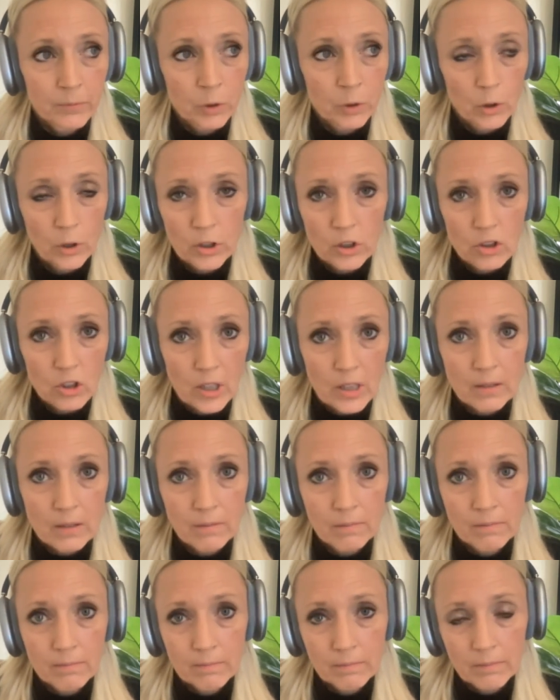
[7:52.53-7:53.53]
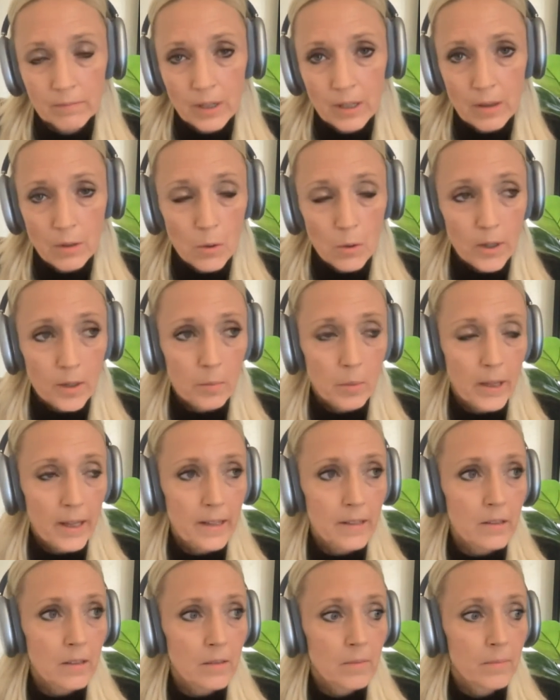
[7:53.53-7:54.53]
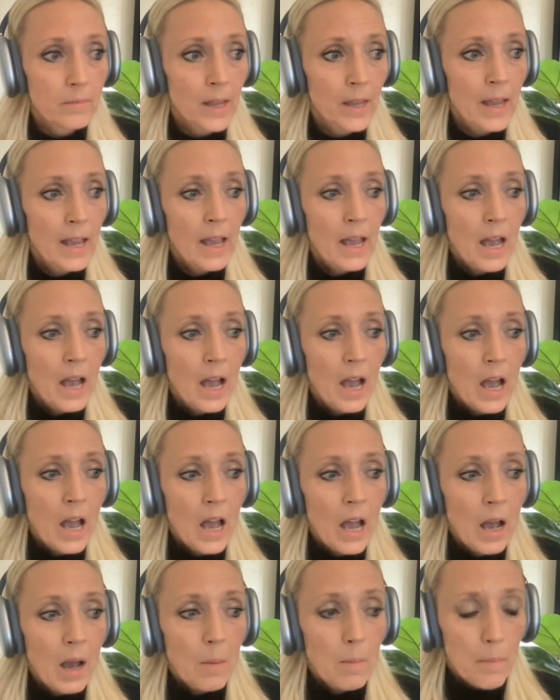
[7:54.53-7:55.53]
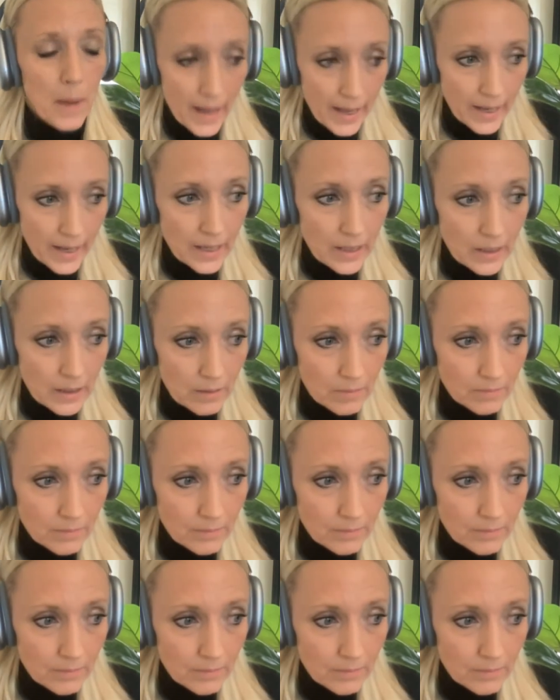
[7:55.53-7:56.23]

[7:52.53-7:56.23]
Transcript: Christian in the workplace. But